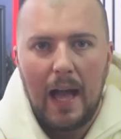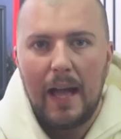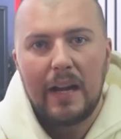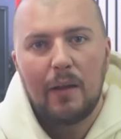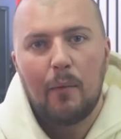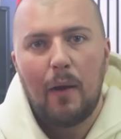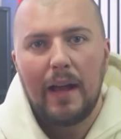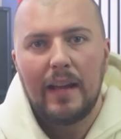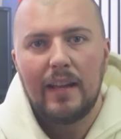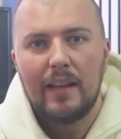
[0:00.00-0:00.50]

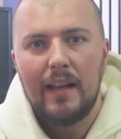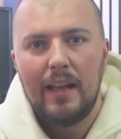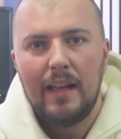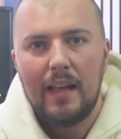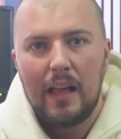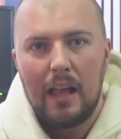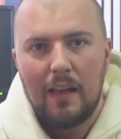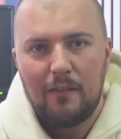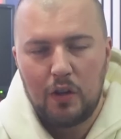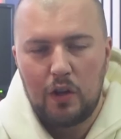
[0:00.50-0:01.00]
Anyway,
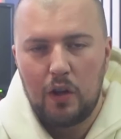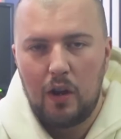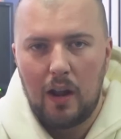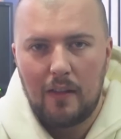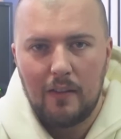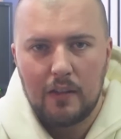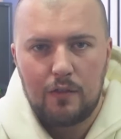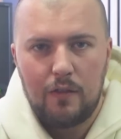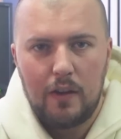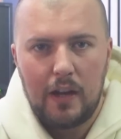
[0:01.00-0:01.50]
if you do
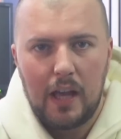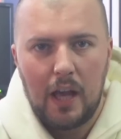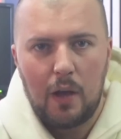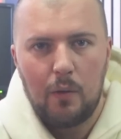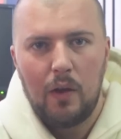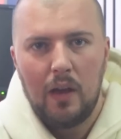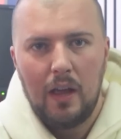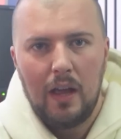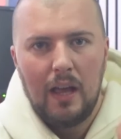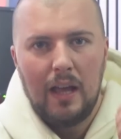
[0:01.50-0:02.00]
like this
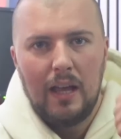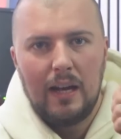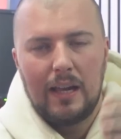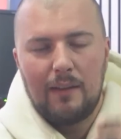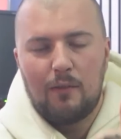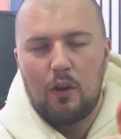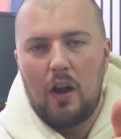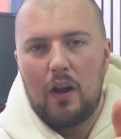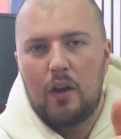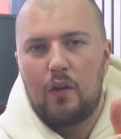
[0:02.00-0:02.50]
video,
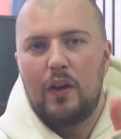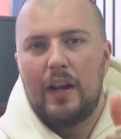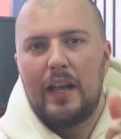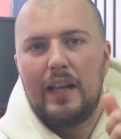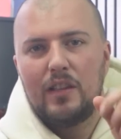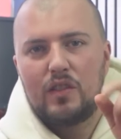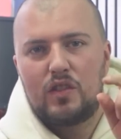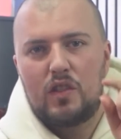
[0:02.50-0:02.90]
leave a like on it.